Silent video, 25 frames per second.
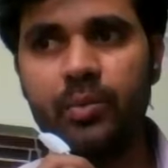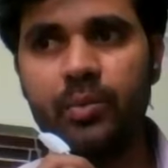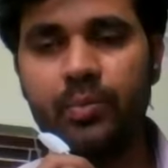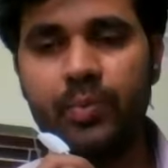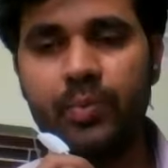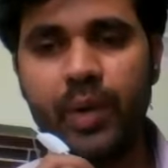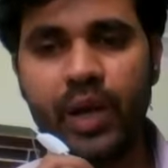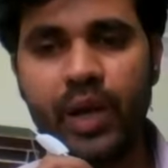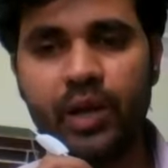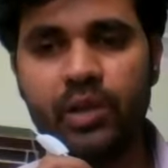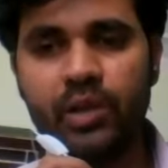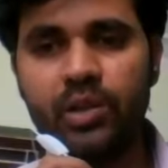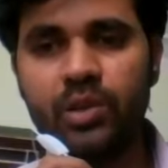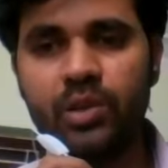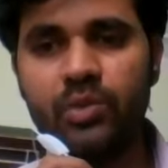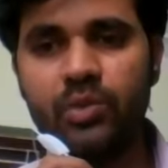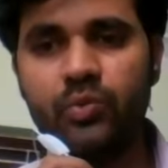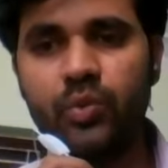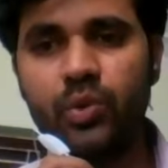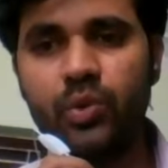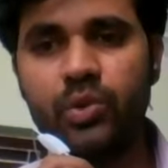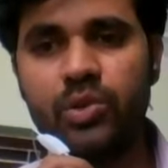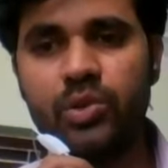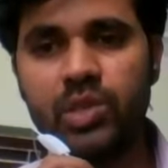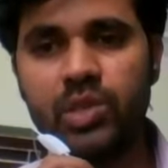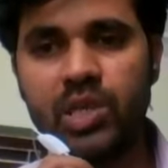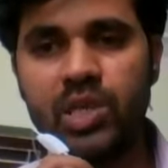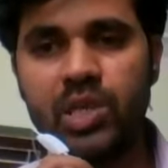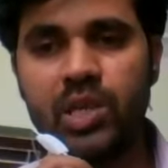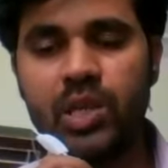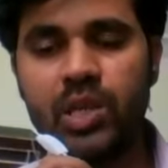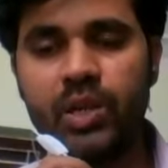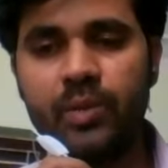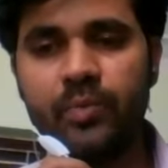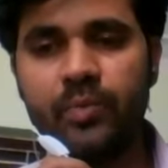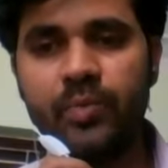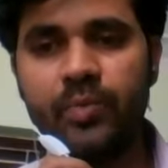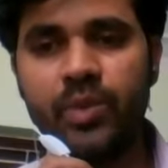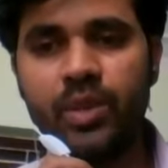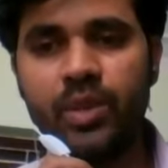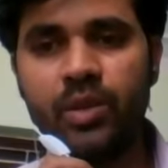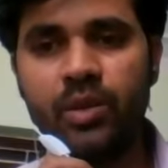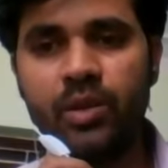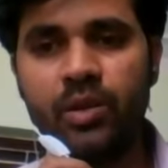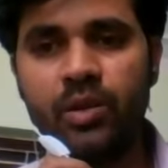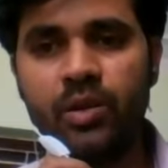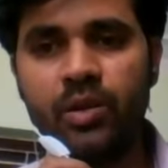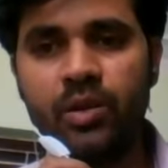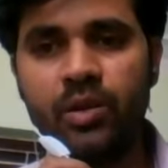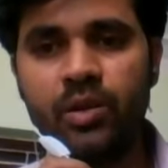practice for singing.
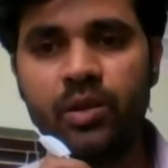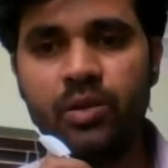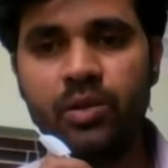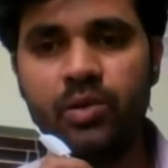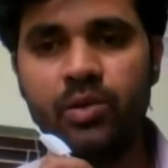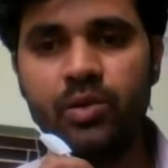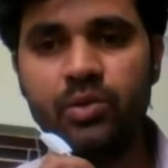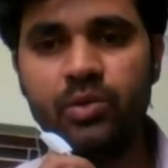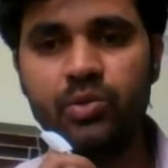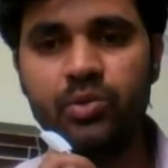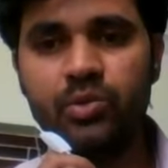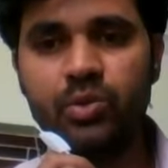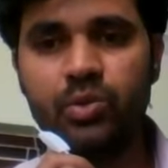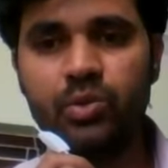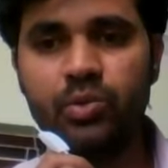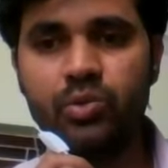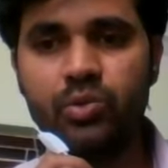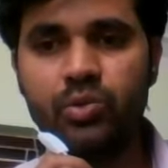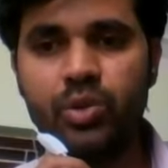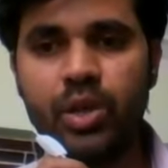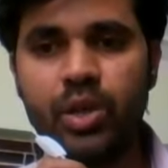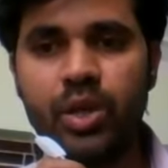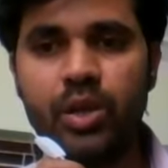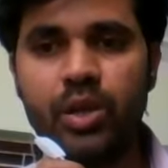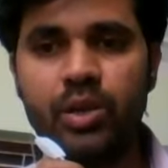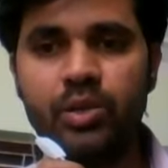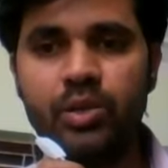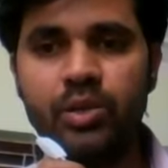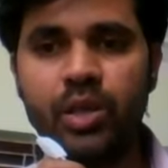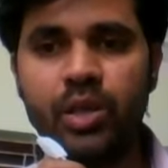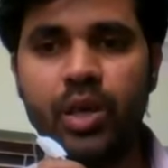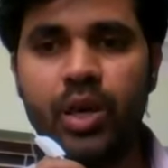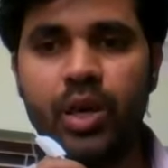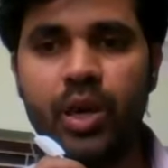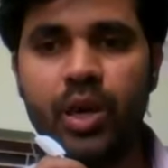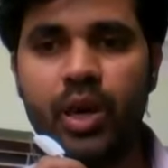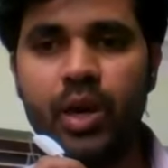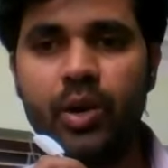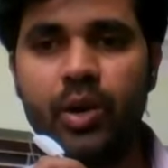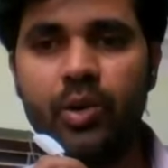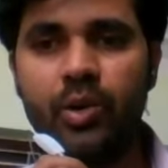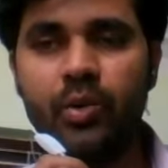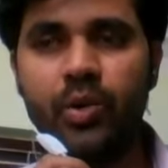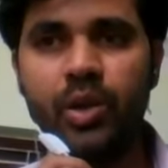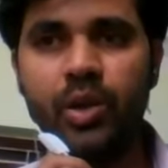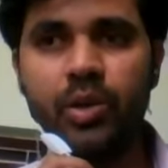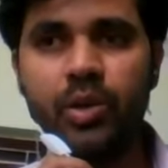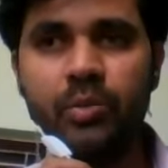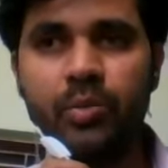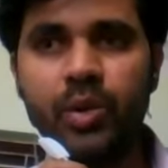So they have
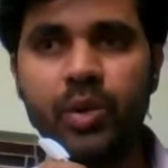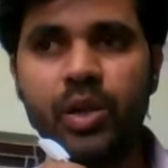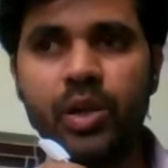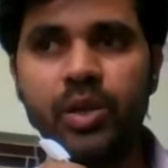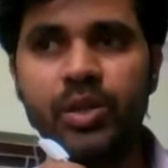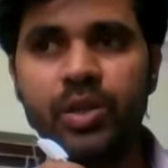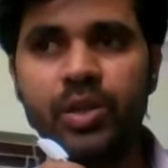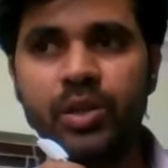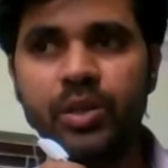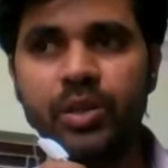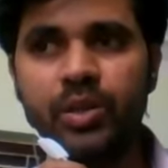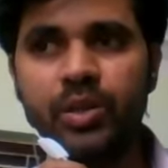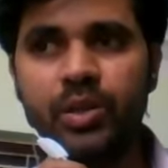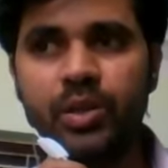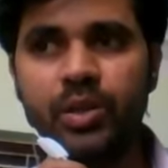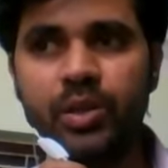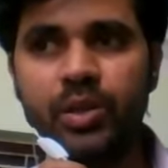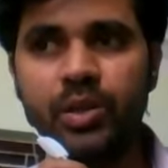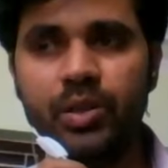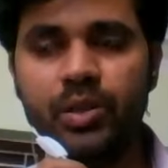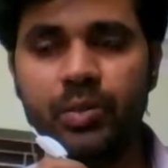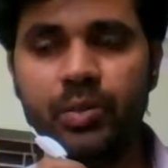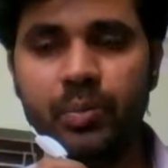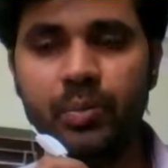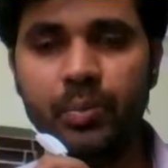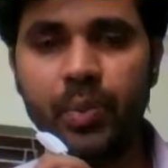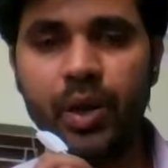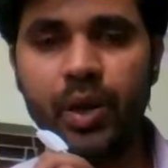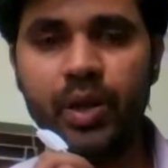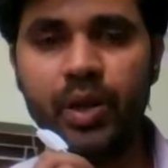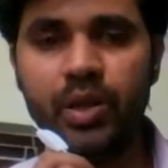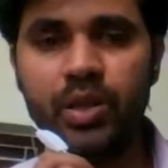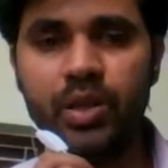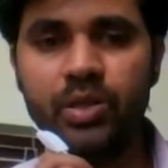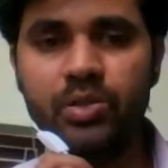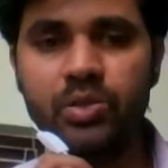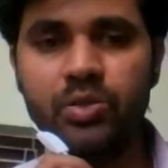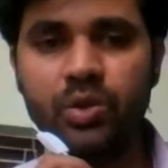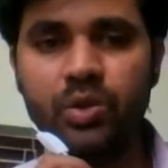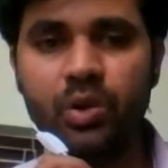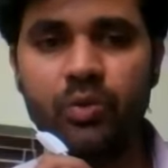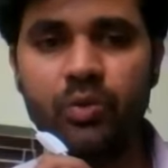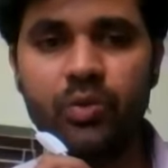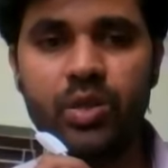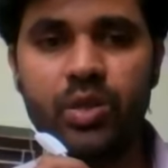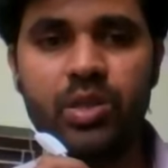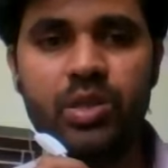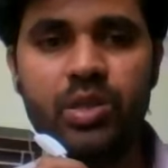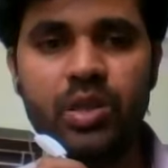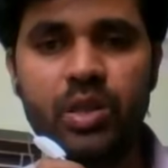inbuilt patterns of
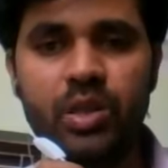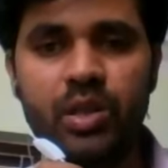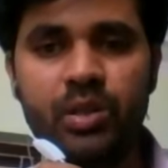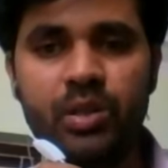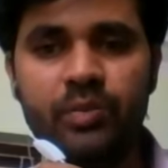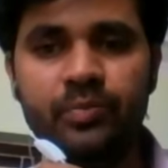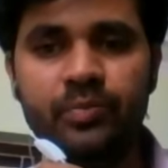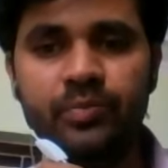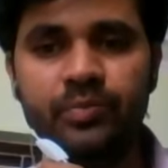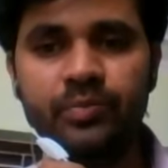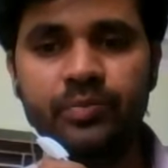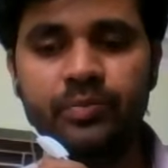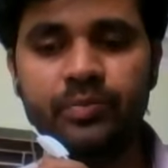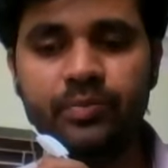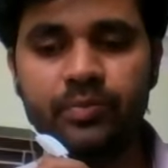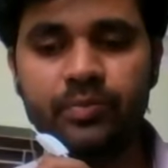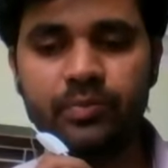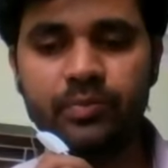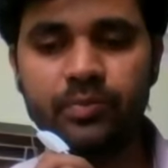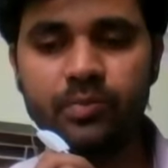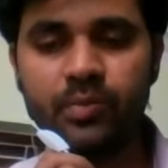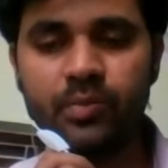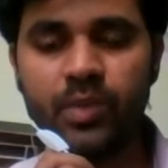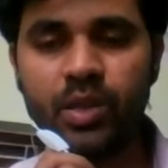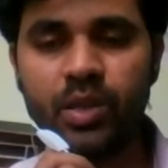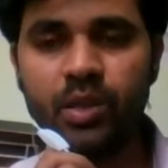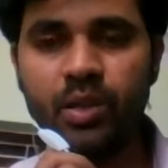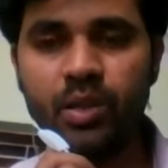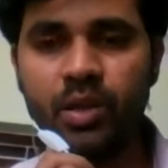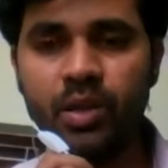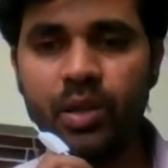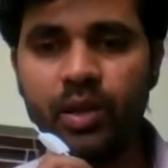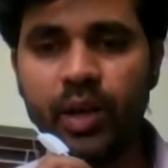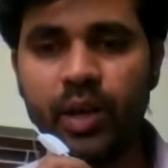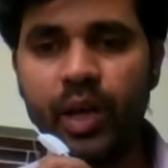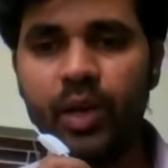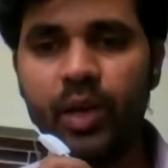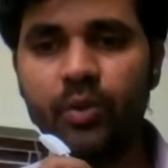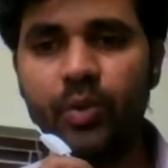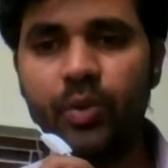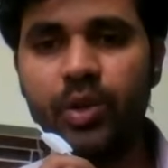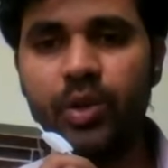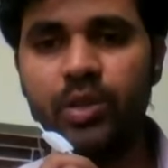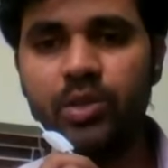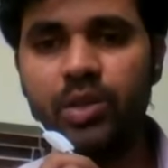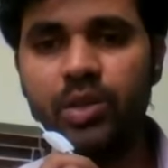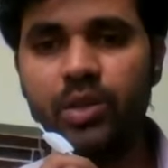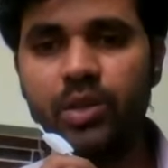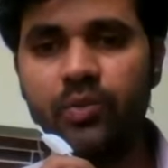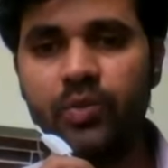the singing.
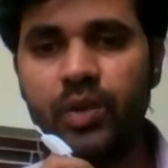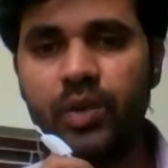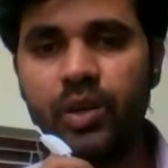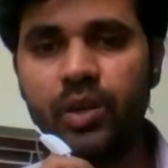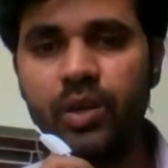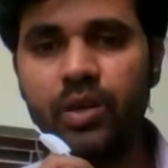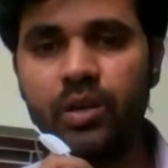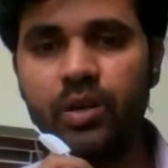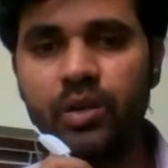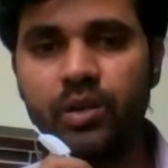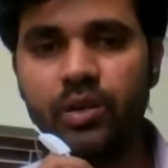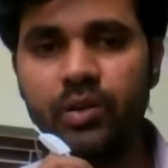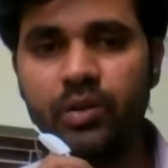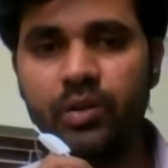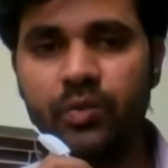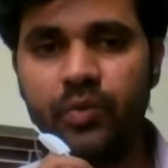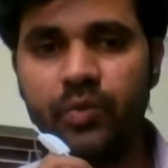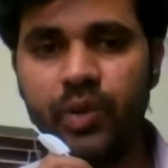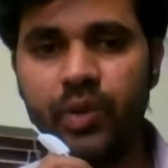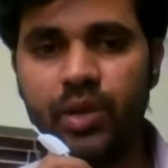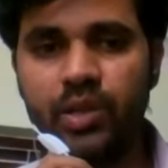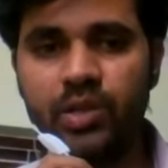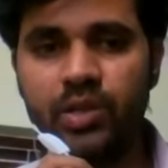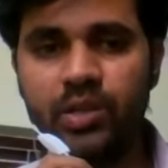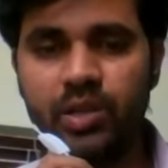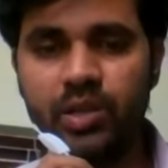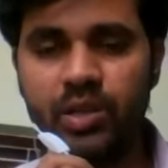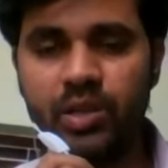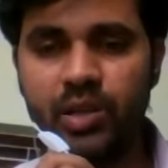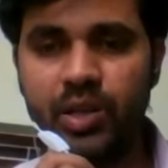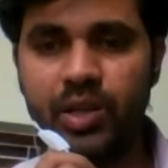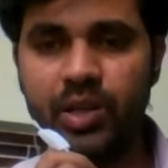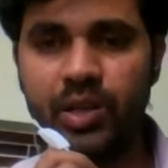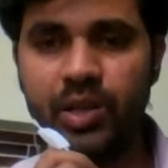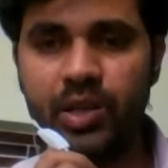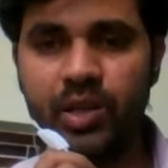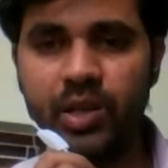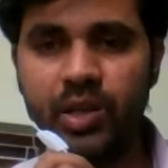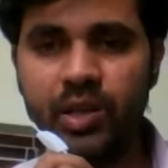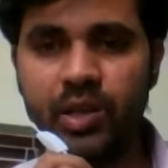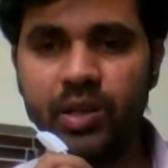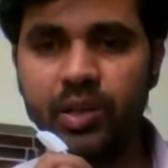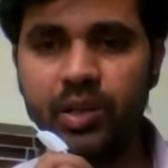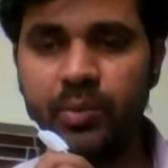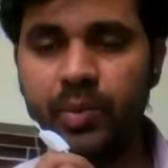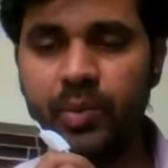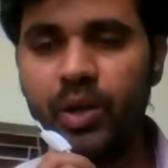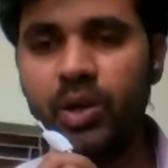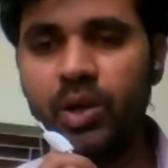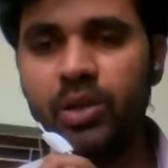Likewise, the wings cleaning in the
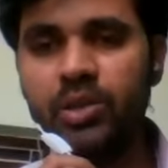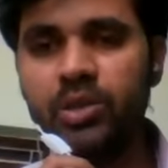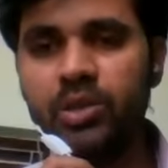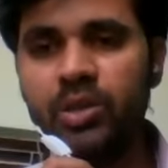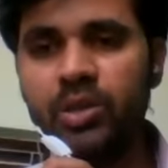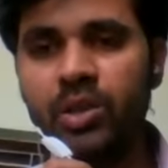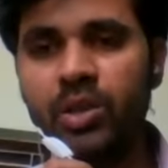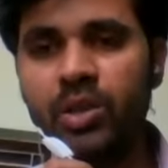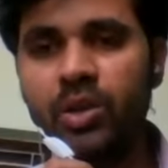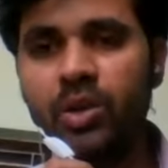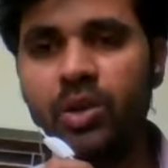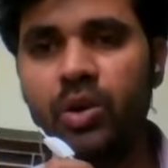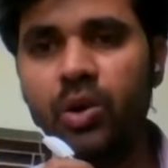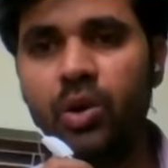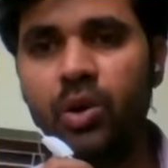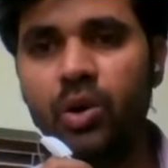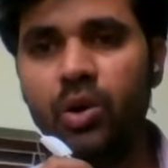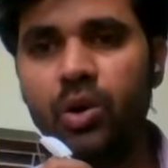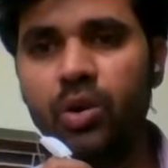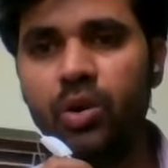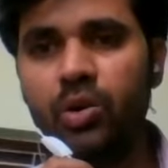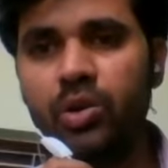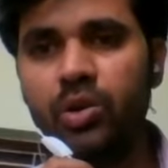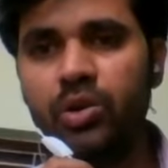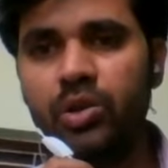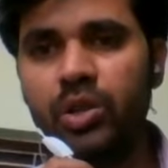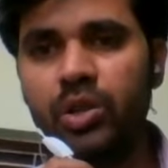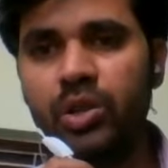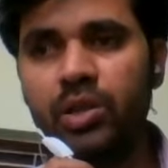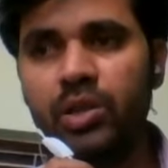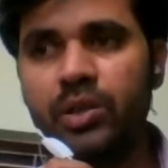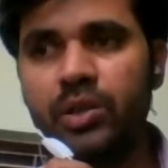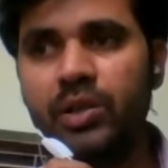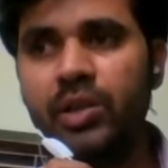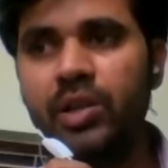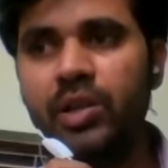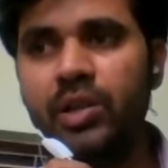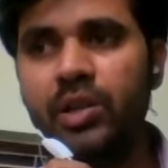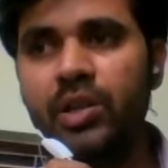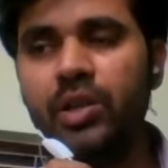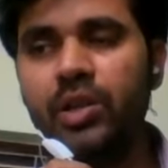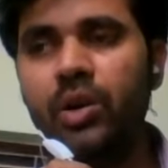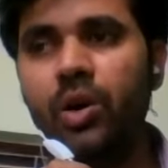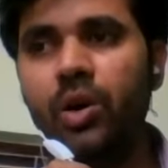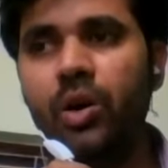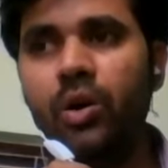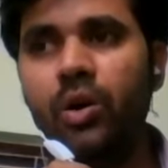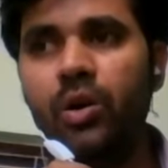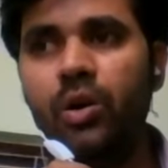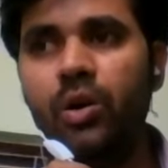birds, or the cleaning
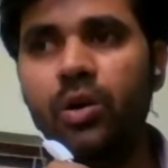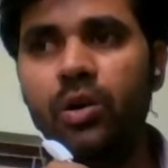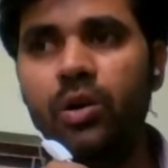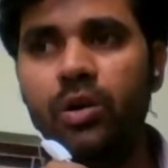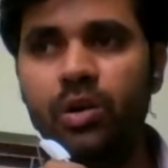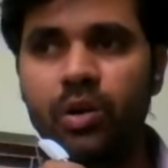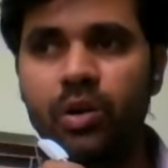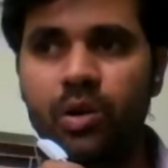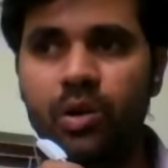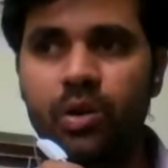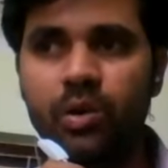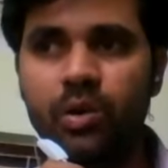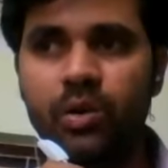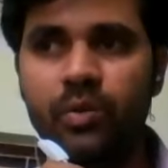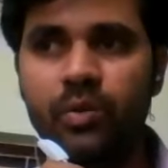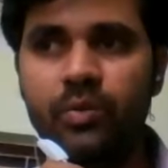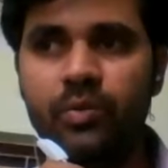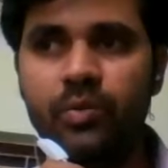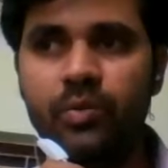of